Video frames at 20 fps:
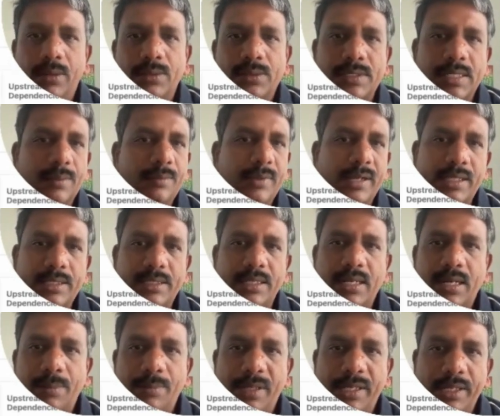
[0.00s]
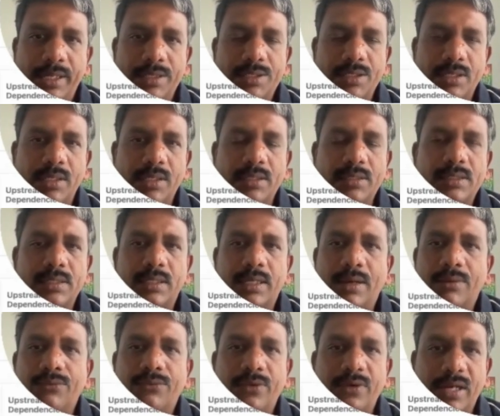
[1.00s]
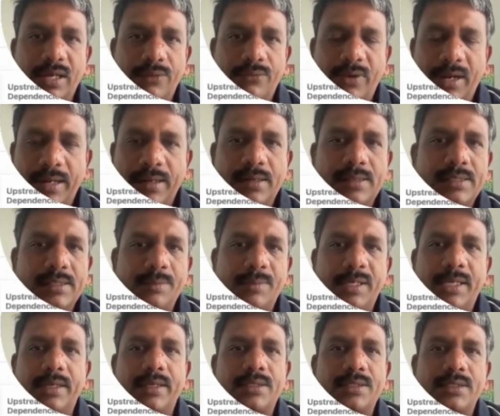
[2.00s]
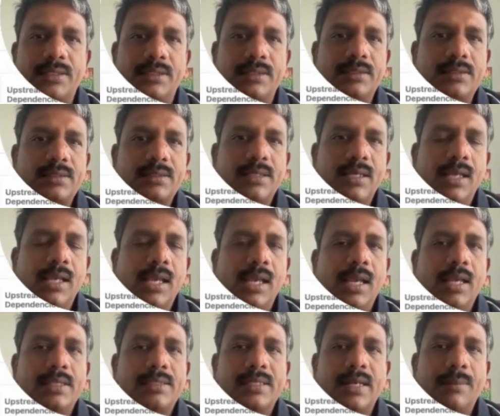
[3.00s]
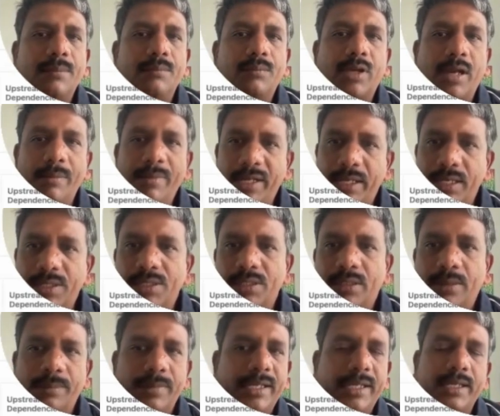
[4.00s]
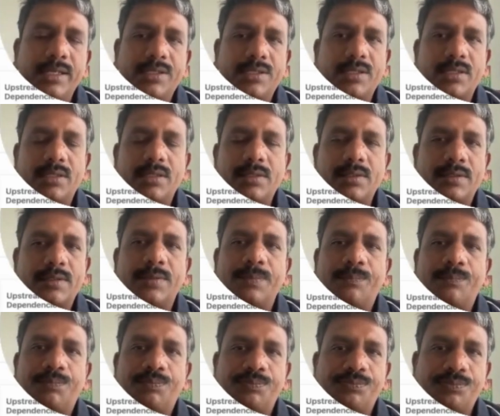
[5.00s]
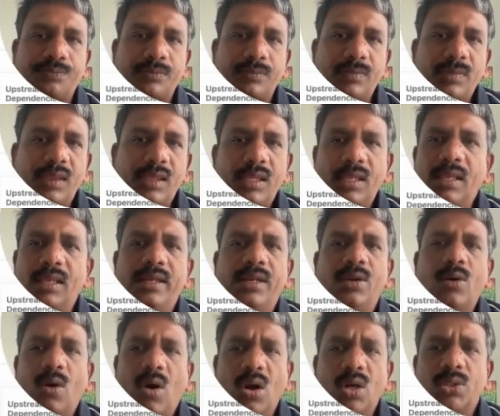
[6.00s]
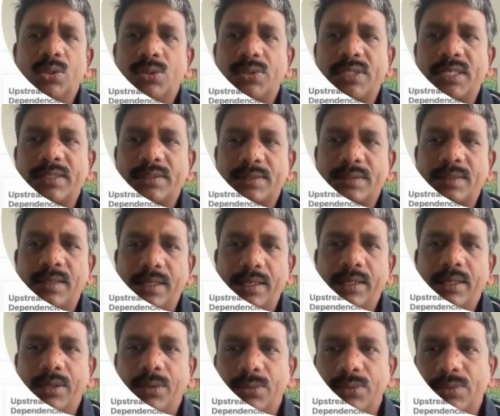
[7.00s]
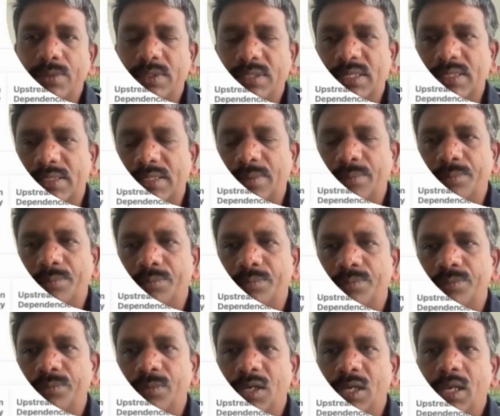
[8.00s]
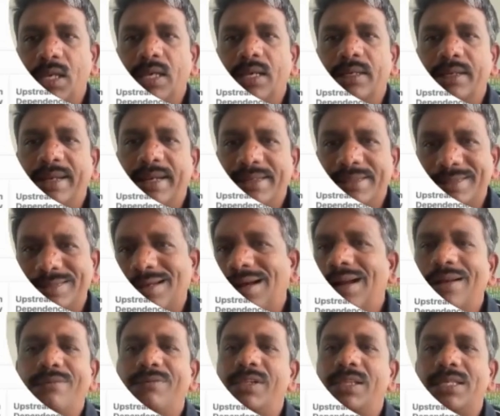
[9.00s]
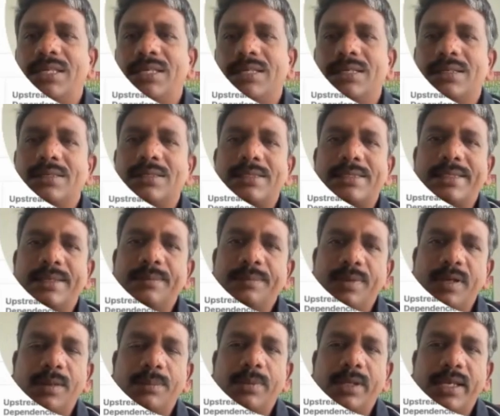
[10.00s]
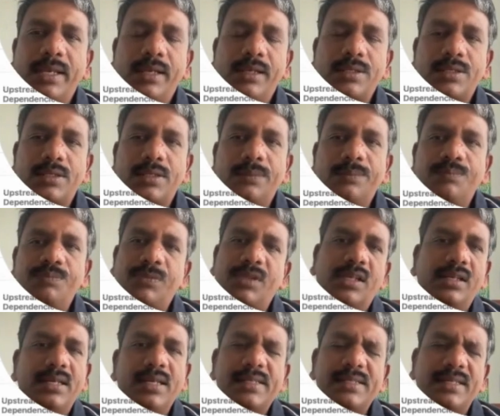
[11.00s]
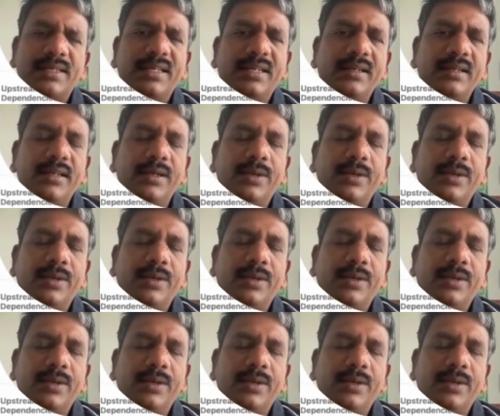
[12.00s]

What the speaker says: some HR applications, some finance applications, some communication applications, all those things, like some get start with a simple application. It's a